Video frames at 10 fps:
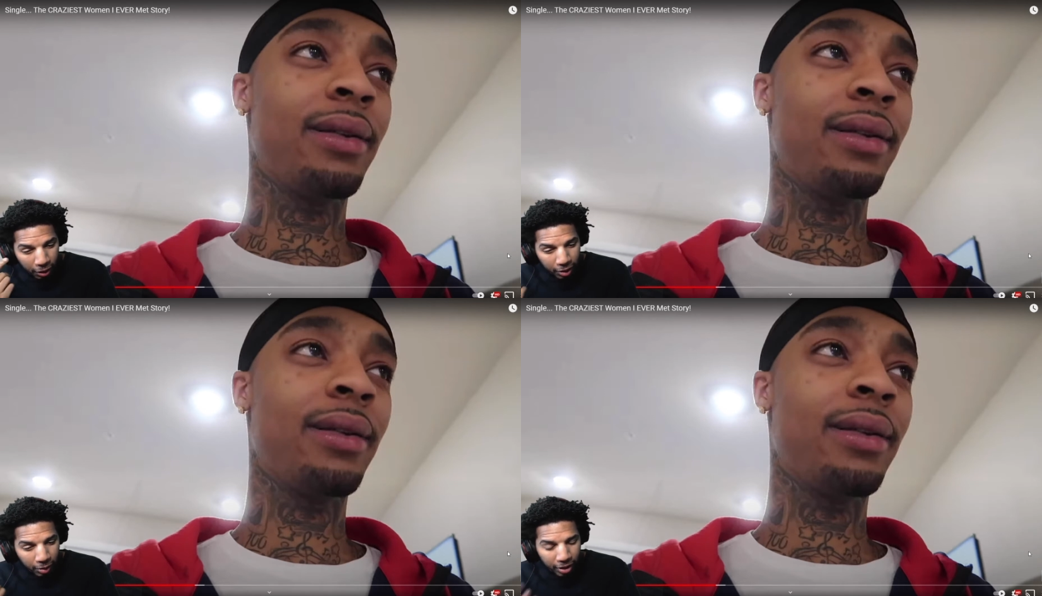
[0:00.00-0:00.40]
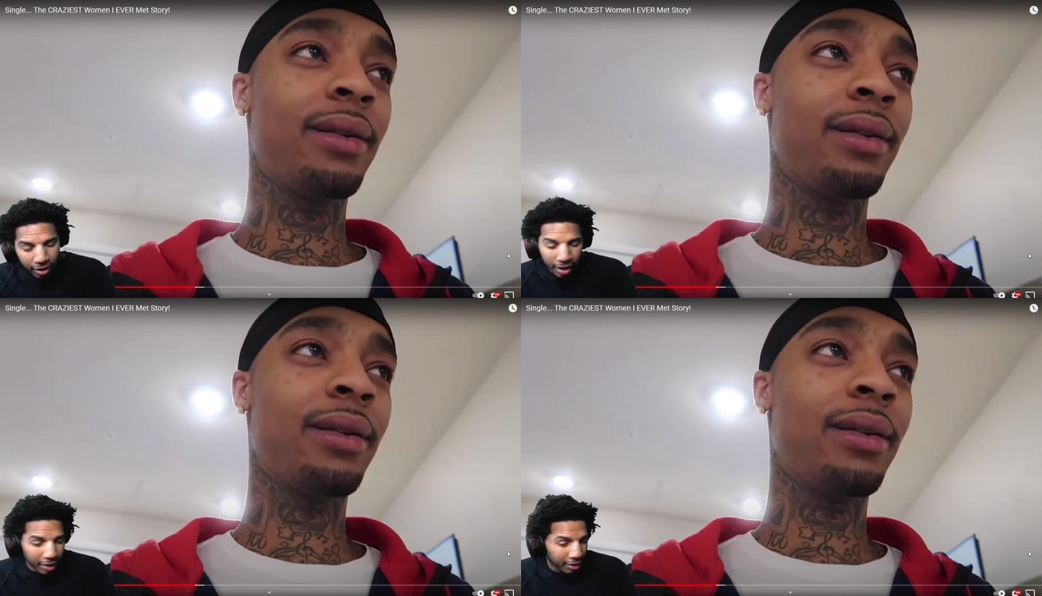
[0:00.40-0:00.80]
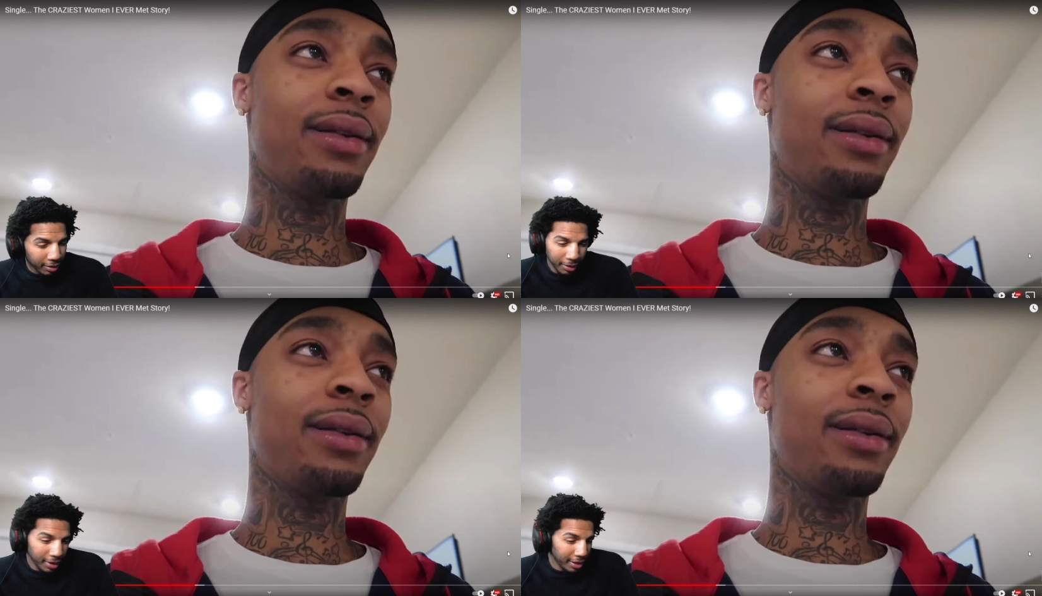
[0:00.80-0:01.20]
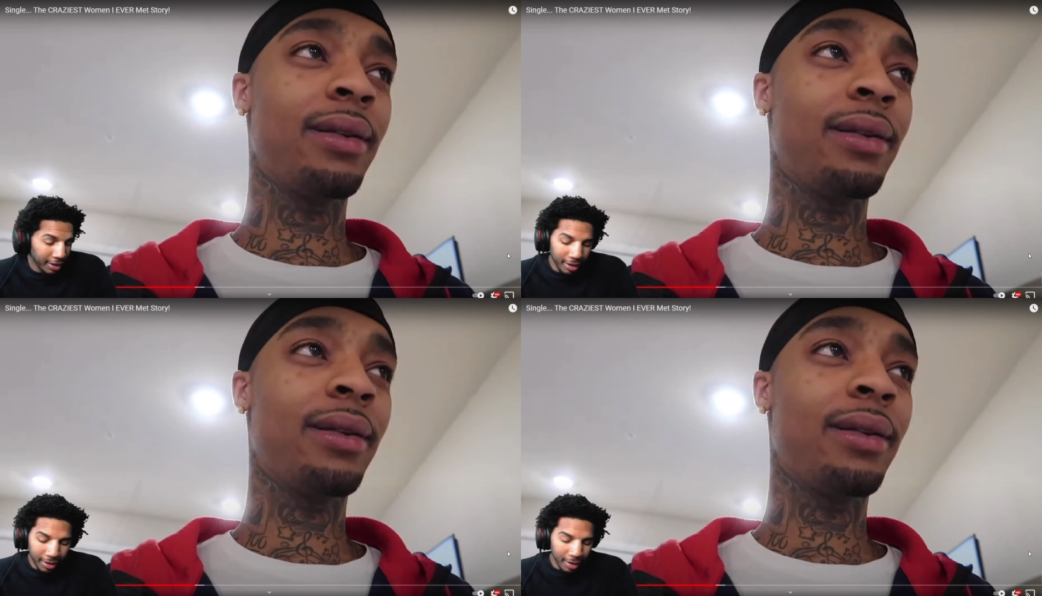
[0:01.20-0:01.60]
Speaker 1: to me." That's that's,
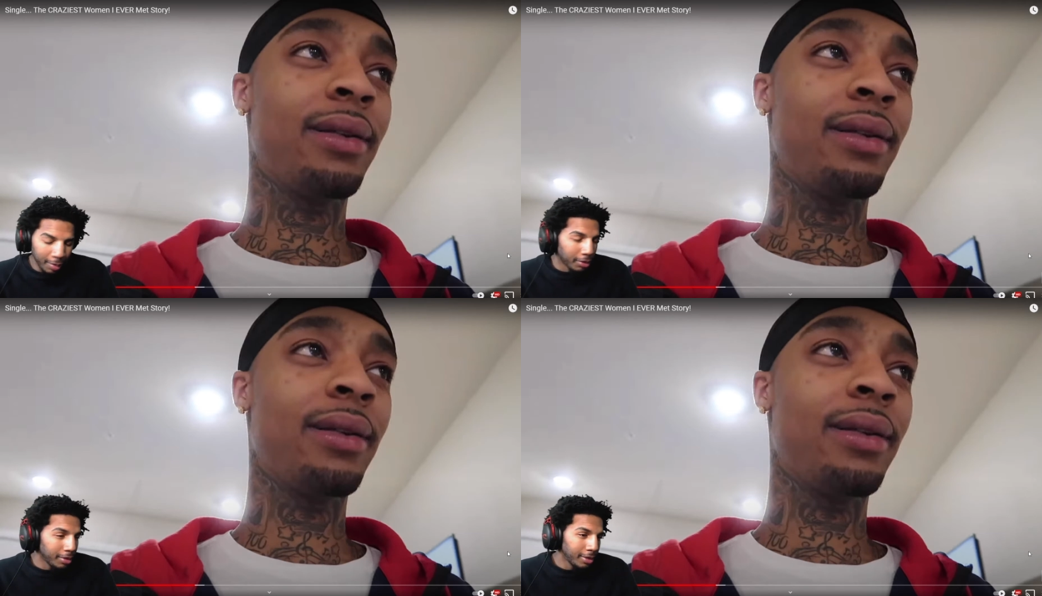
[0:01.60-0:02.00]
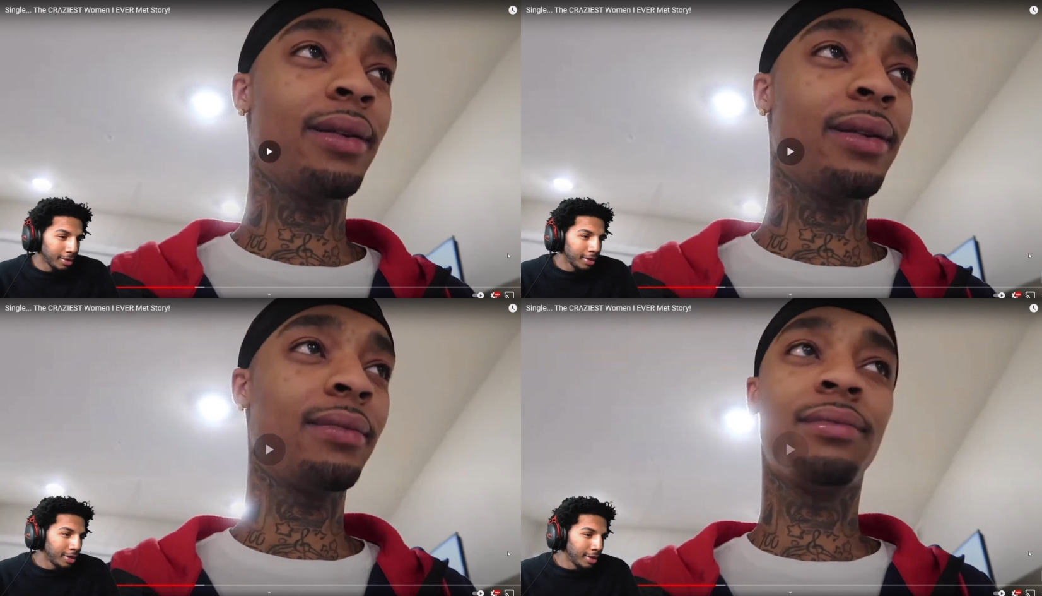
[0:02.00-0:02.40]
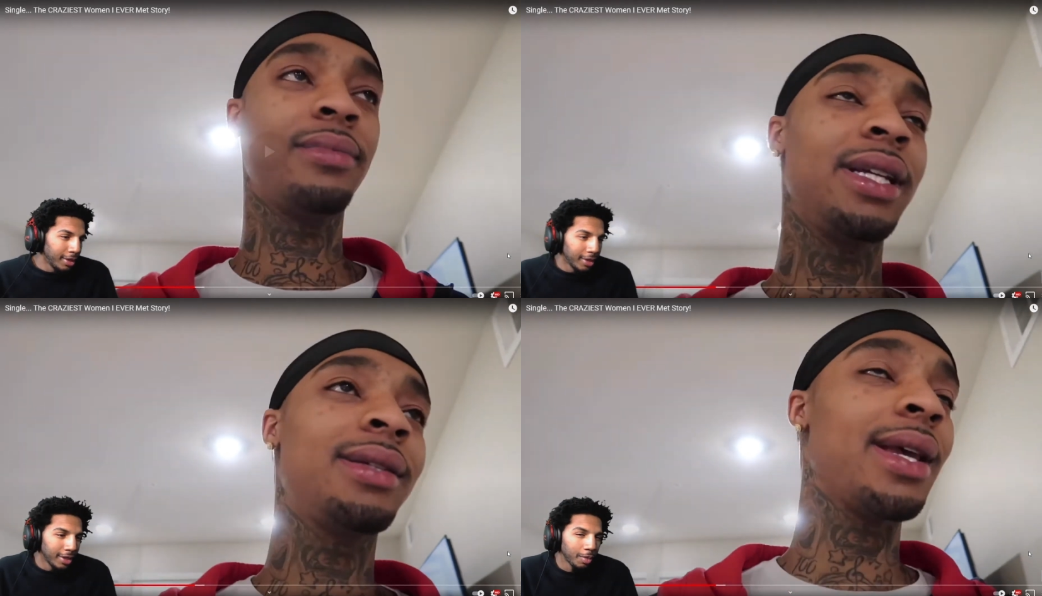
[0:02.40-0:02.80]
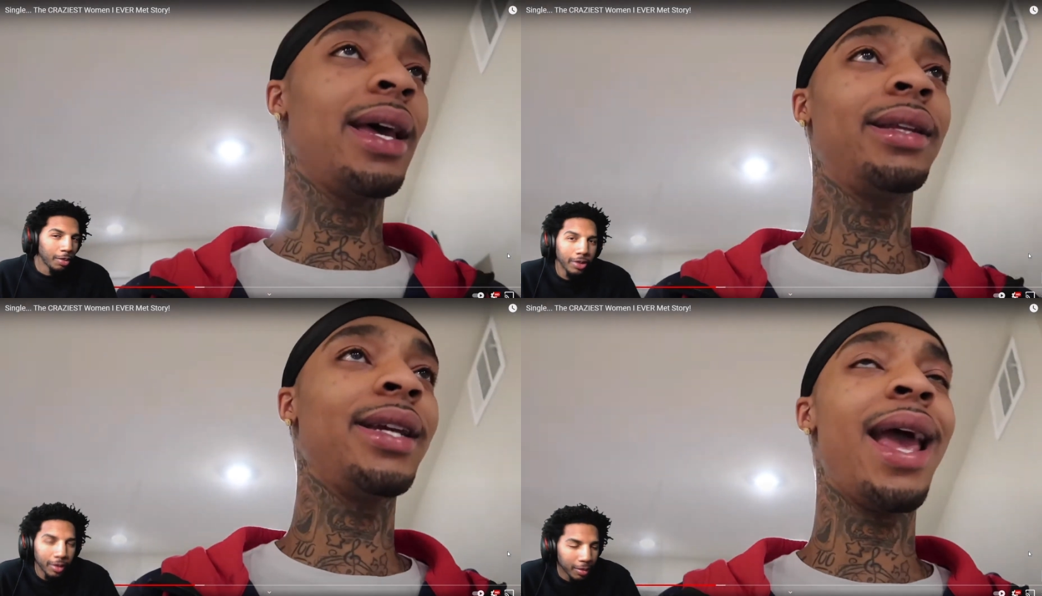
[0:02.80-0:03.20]
that's simple. Simple. She
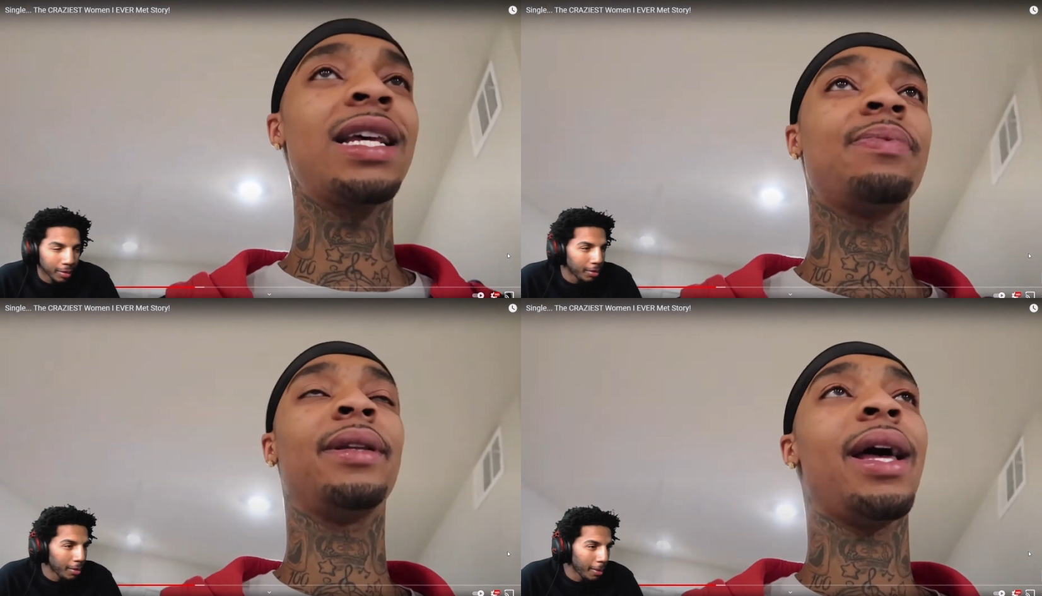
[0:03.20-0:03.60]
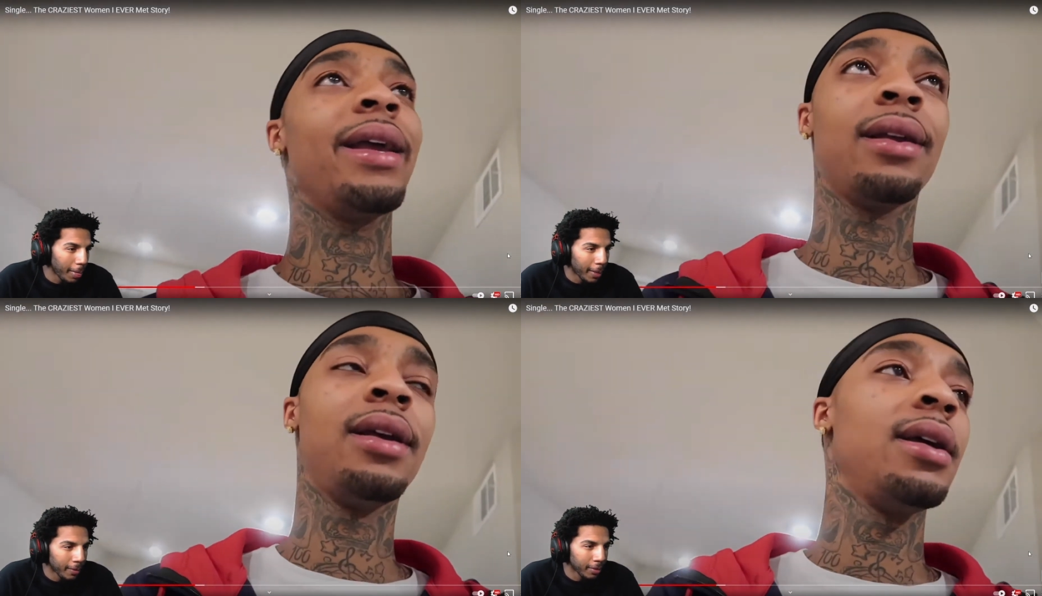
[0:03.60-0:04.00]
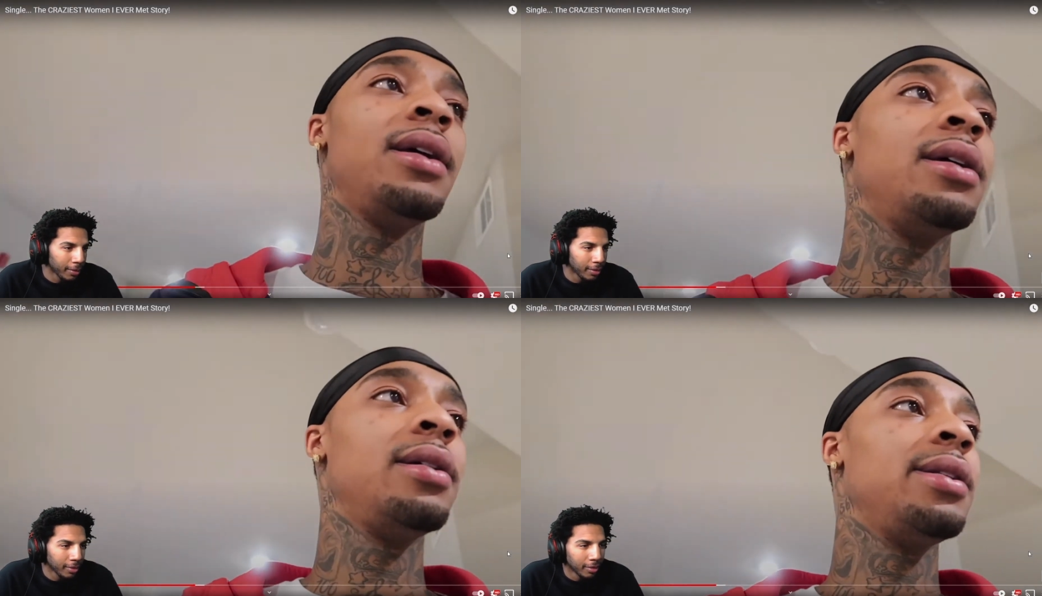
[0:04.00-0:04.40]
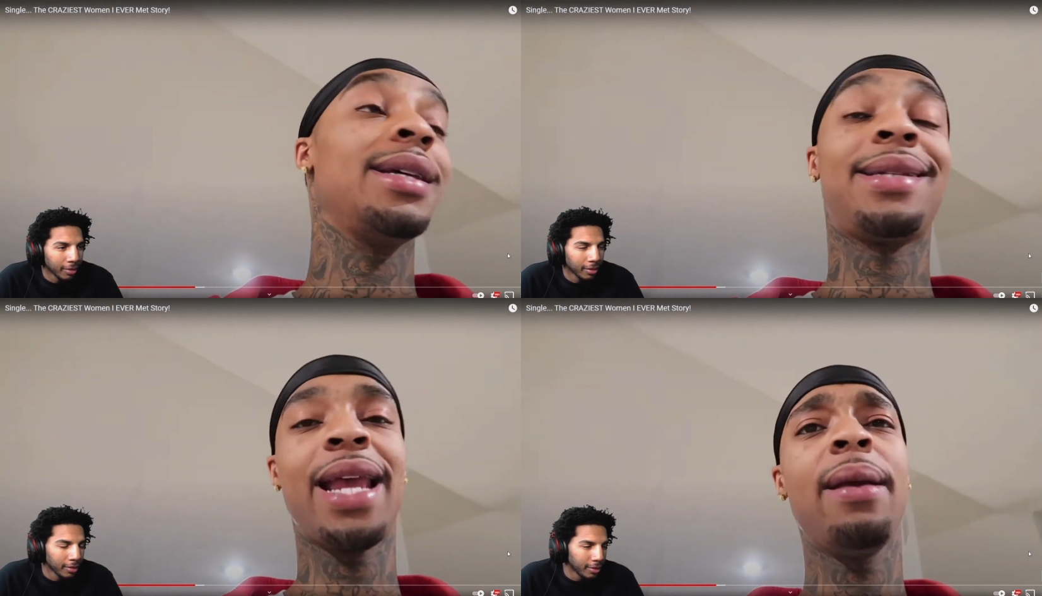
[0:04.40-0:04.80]
said
Speaker 2: she asked me like
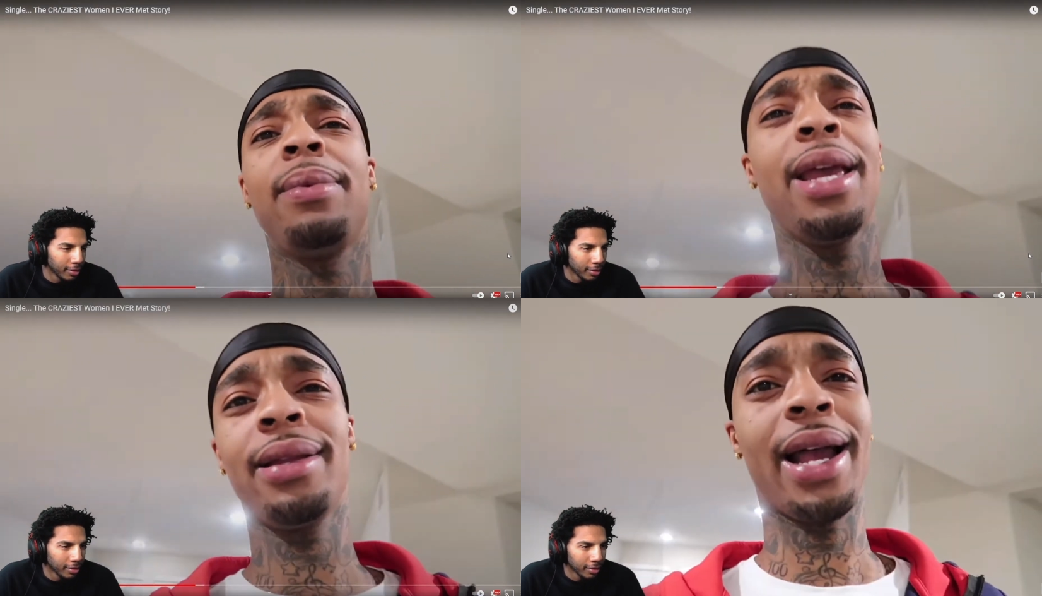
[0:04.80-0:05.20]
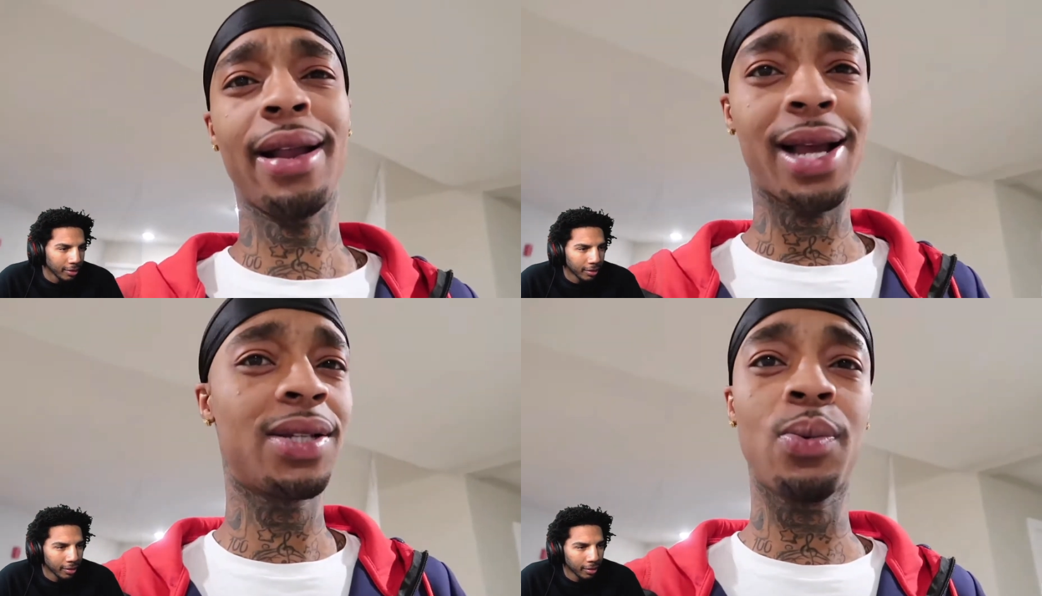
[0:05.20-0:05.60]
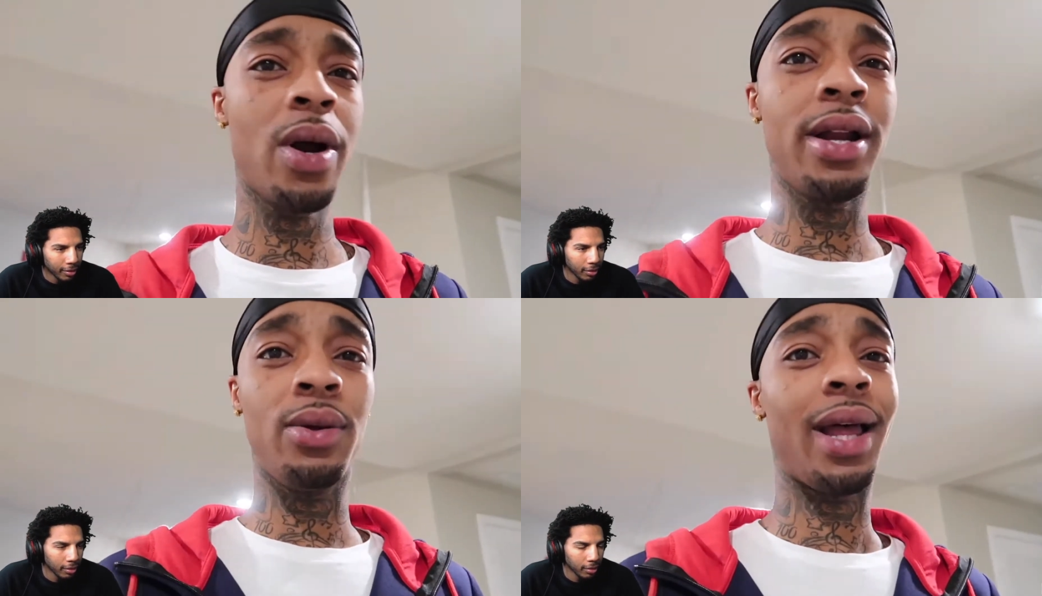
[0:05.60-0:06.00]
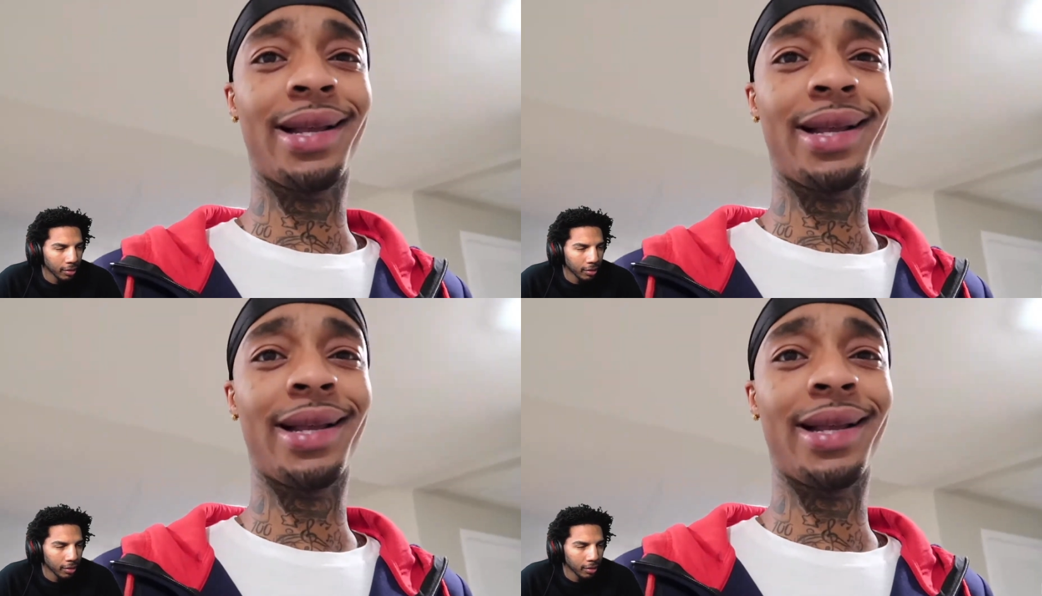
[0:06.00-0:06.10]
the same thing. Like I swear to you,